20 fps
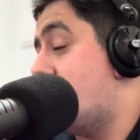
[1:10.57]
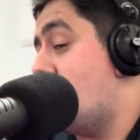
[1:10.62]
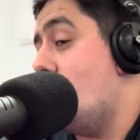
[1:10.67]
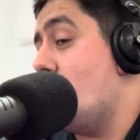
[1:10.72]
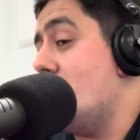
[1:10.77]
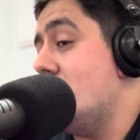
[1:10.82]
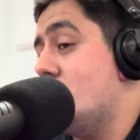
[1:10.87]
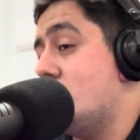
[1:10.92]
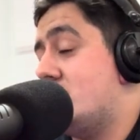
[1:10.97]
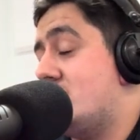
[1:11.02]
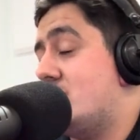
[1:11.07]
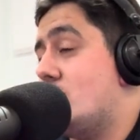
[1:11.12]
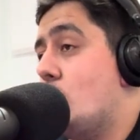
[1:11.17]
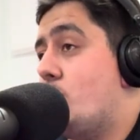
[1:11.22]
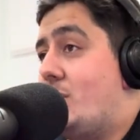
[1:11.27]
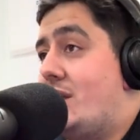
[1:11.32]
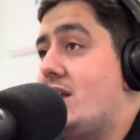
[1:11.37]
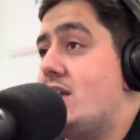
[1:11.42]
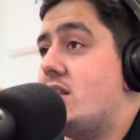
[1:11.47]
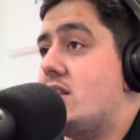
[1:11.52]
Probably would still
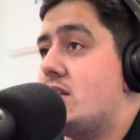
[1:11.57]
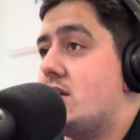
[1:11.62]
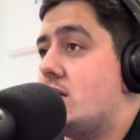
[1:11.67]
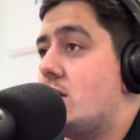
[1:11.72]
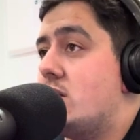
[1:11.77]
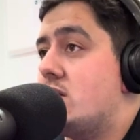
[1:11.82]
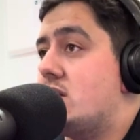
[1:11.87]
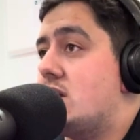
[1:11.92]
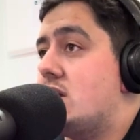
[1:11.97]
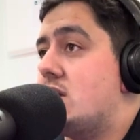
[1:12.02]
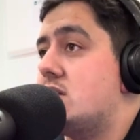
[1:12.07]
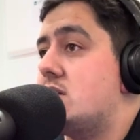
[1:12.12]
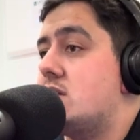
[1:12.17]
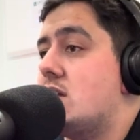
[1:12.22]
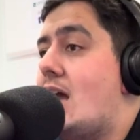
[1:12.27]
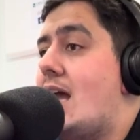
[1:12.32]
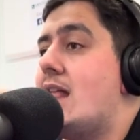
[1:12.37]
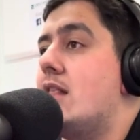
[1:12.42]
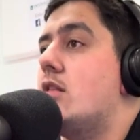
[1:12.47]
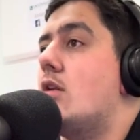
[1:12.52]
be in the
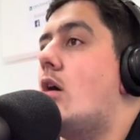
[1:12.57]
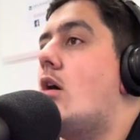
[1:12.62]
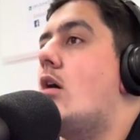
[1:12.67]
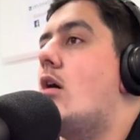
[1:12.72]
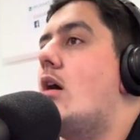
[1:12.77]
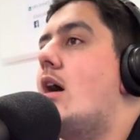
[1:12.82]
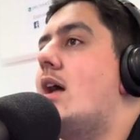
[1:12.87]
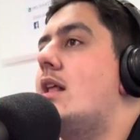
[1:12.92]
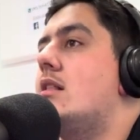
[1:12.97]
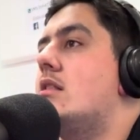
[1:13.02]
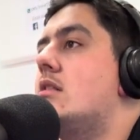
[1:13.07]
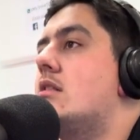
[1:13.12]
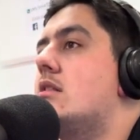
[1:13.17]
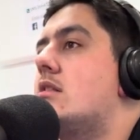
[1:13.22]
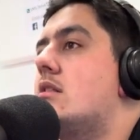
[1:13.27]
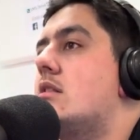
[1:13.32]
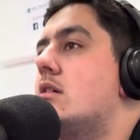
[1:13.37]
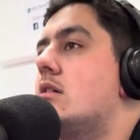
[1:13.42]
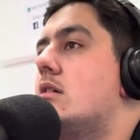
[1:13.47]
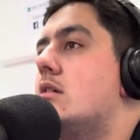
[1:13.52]
contest. Yeah. And oh, and
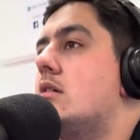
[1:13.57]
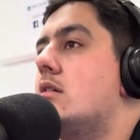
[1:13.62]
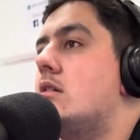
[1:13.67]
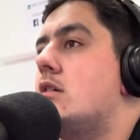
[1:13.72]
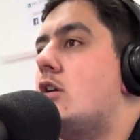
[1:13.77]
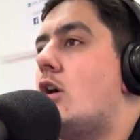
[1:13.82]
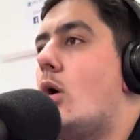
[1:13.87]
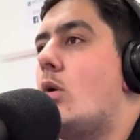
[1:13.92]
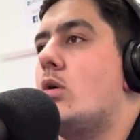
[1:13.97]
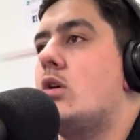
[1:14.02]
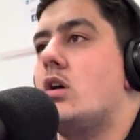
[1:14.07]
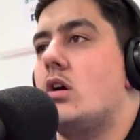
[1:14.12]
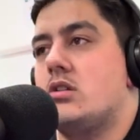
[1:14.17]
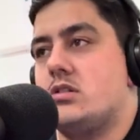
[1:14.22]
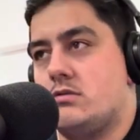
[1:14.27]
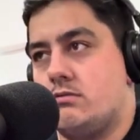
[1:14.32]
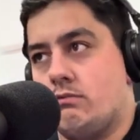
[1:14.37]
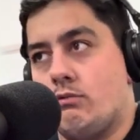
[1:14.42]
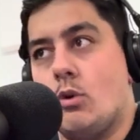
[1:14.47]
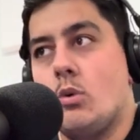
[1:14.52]
oh, the, the, Gold Coast Gold
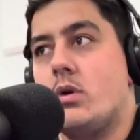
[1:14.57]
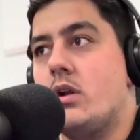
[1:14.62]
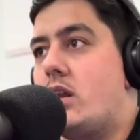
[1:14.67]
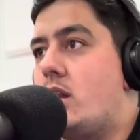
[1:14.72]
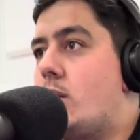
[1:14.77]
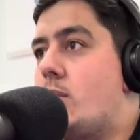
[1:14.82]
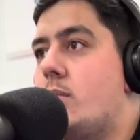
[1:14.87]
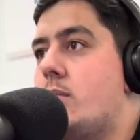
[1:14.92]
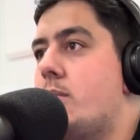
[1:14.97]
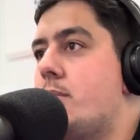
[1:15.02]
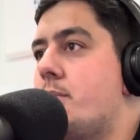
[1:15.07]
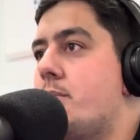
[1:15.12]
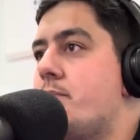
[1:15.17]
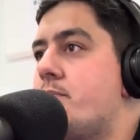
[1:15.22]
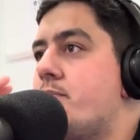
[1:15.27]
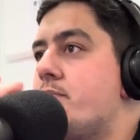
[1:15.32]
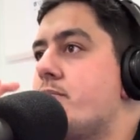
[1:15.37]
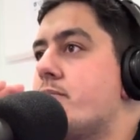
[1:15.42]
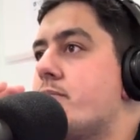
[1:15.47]
Coast ruined him. That